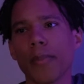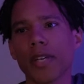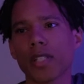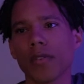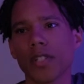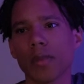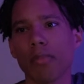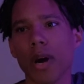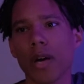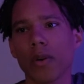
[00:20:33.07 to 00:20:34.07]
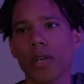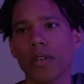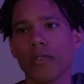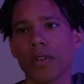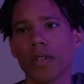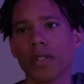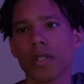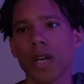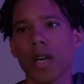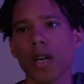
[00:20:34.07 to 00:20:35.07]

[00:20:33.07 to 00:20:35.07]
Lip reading: myself as a priority first,